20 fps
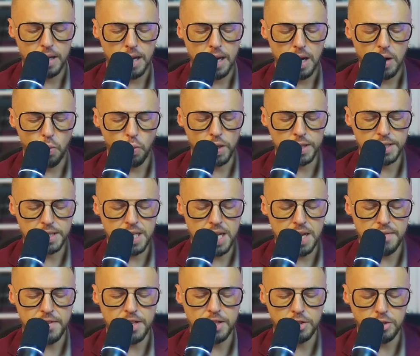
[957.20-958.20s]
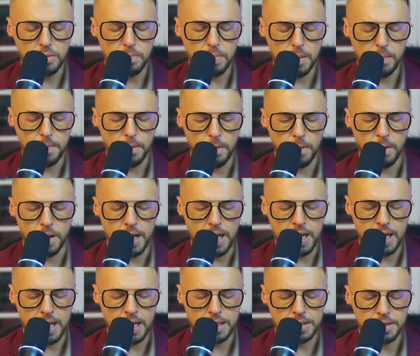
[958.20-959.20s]
was given to people,
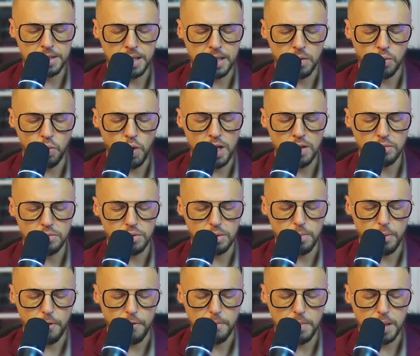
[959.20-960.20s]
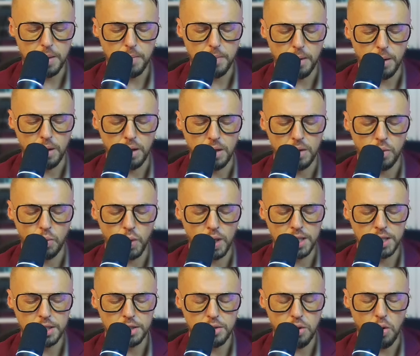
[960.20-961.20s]
and one group of people
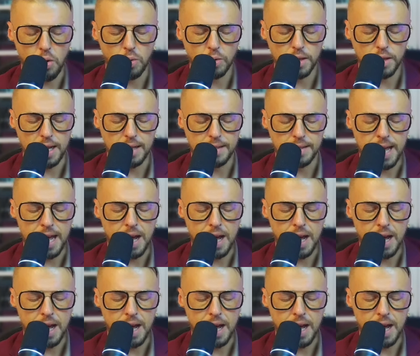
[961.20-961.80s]
was told that that